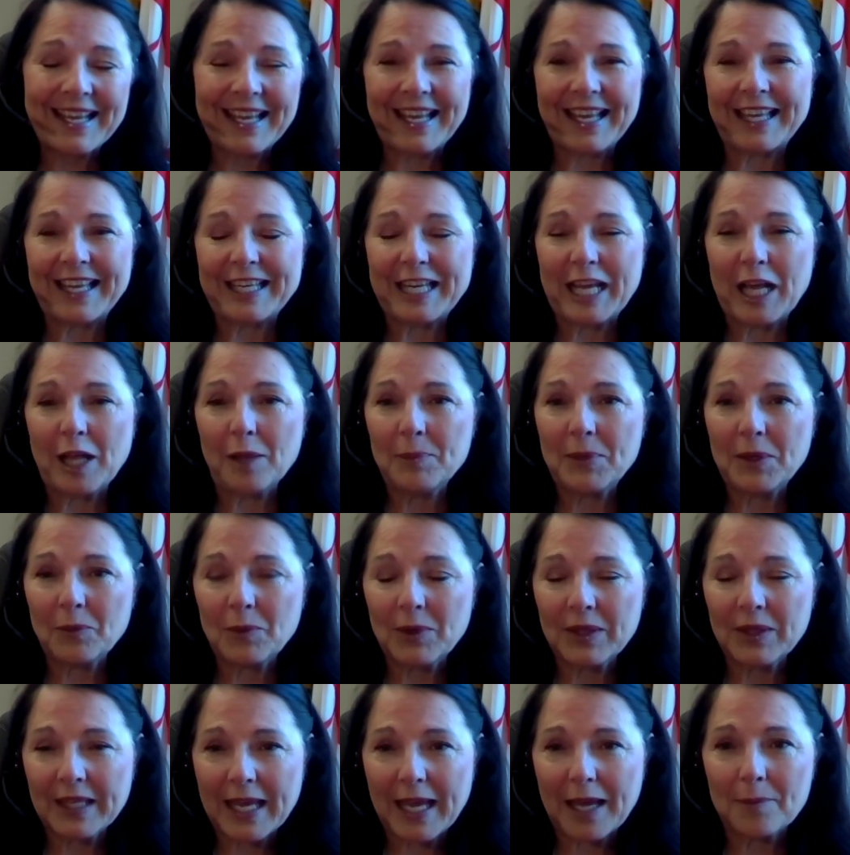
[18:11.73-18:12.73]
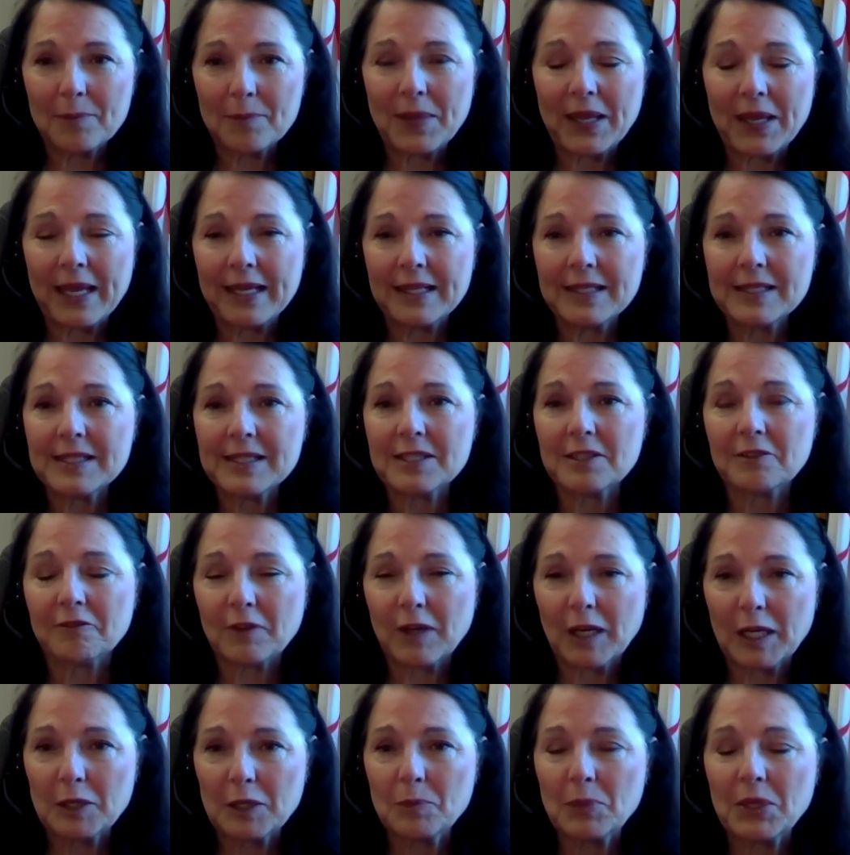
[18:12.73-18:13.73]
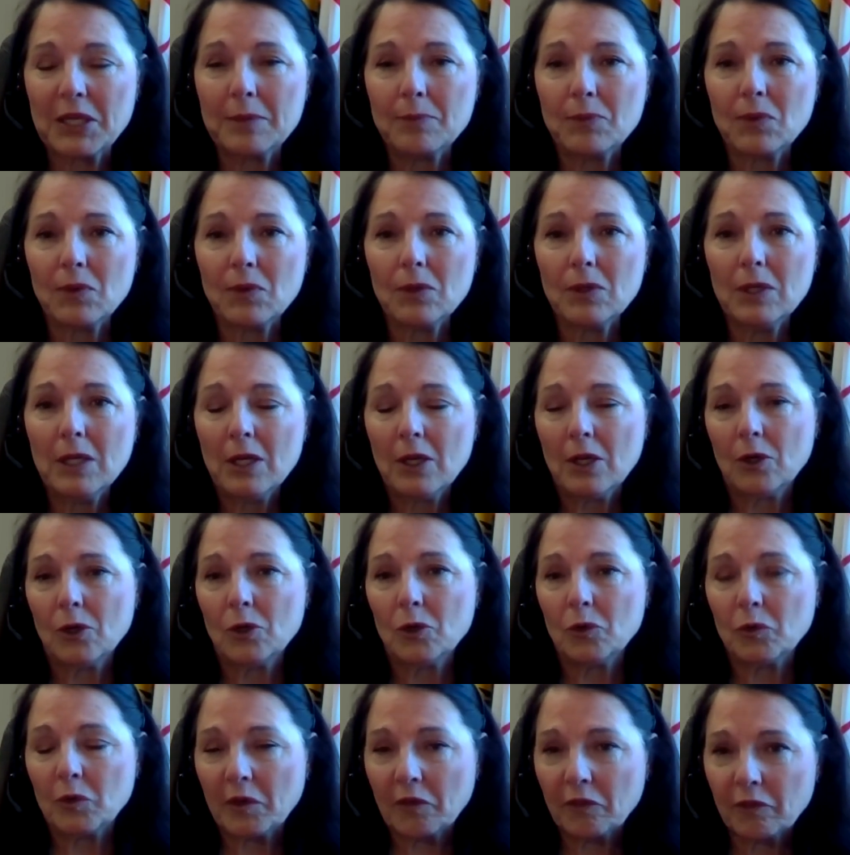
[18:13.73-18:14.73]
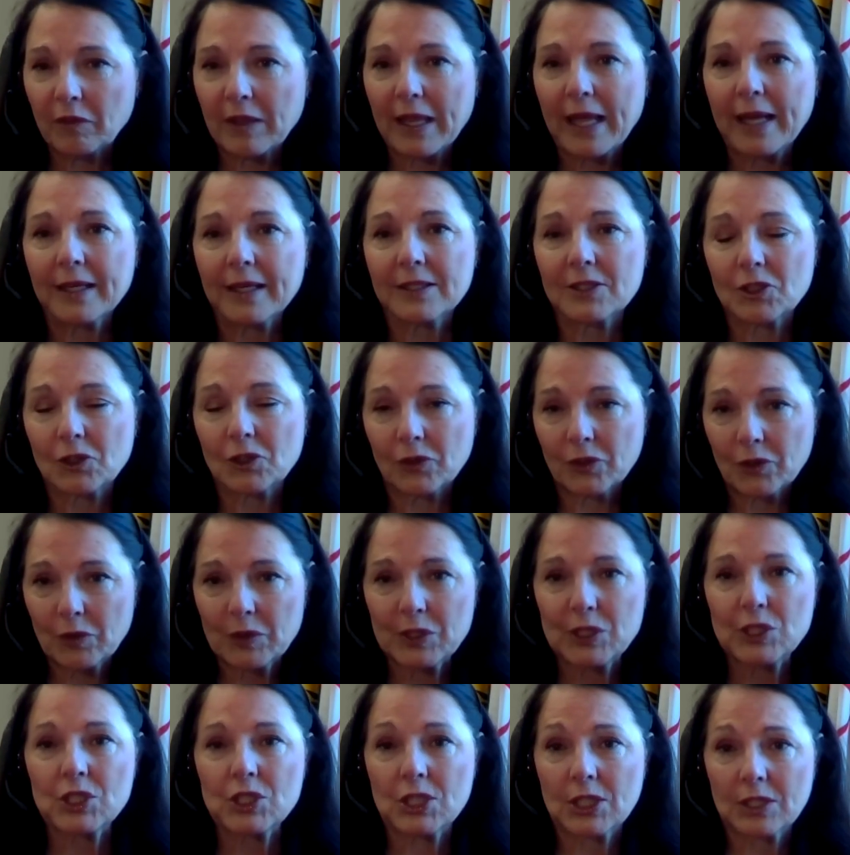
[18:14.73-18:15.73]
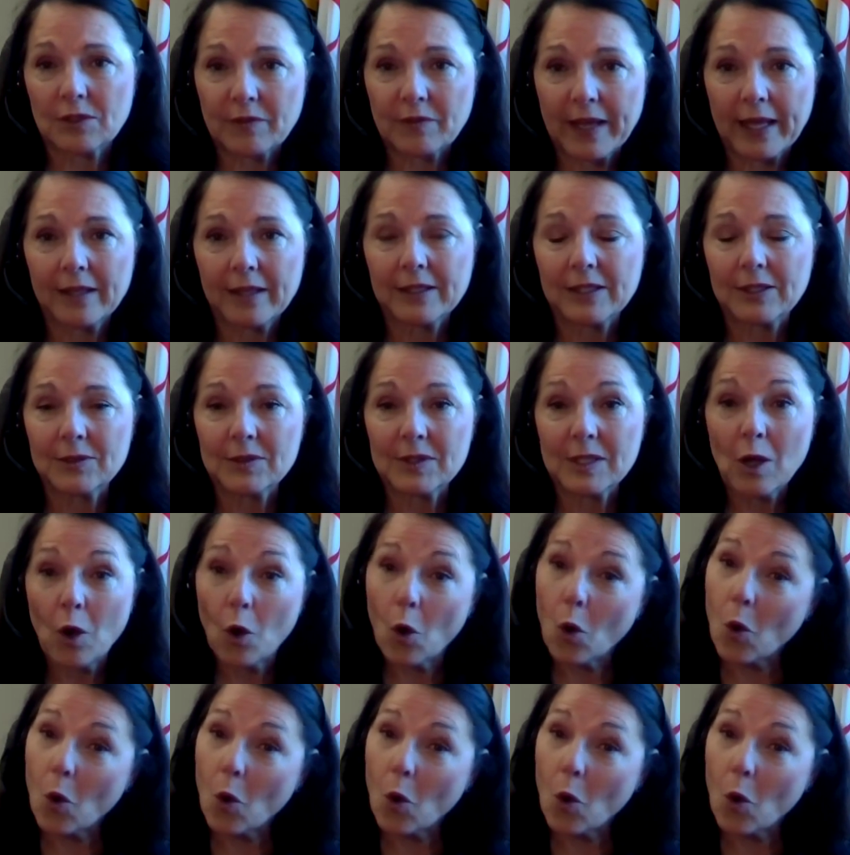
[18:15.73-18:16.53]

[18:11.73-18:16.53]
and helping with campaigns to find people who reflect your Christian values,